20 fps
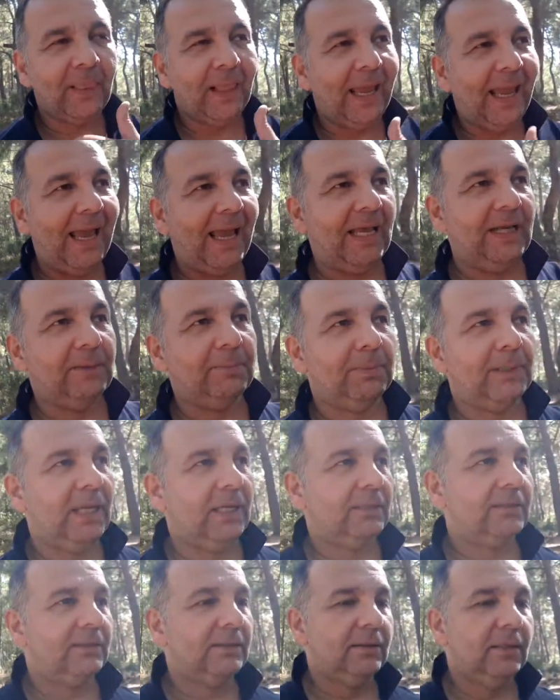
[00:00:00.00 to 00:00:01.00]
And
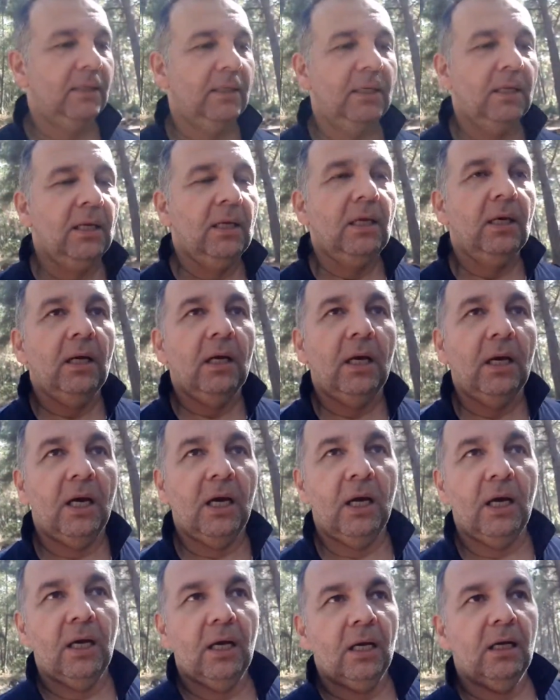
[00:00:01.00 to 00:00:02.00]
plus,
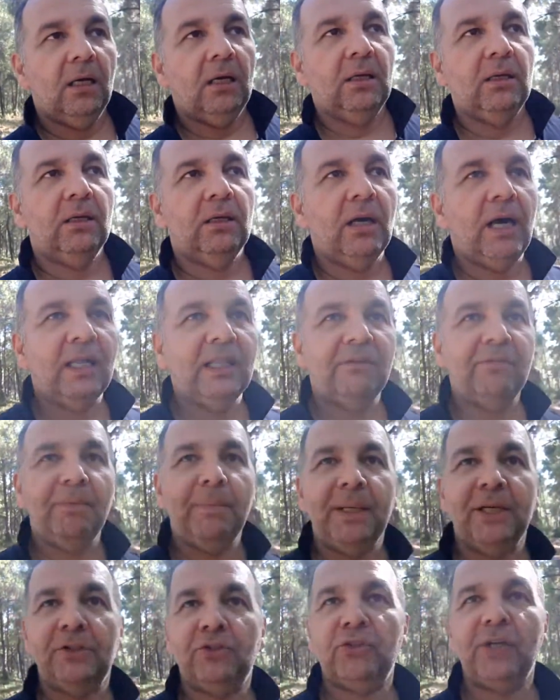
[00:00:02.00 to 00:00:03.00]
uh, I'll have a
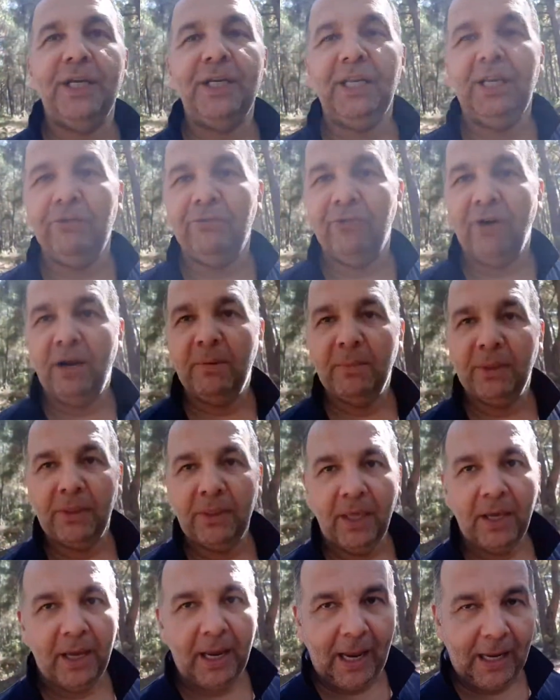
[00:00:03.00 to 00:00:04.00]
better trading environment
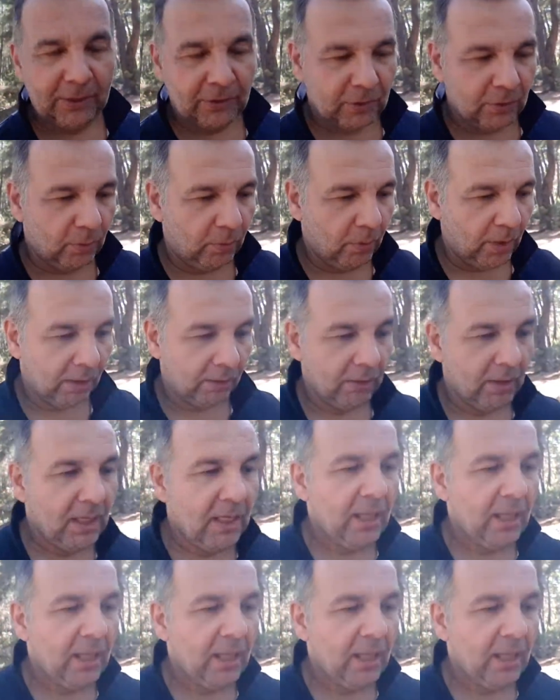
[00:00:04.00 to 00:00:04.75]
there as well.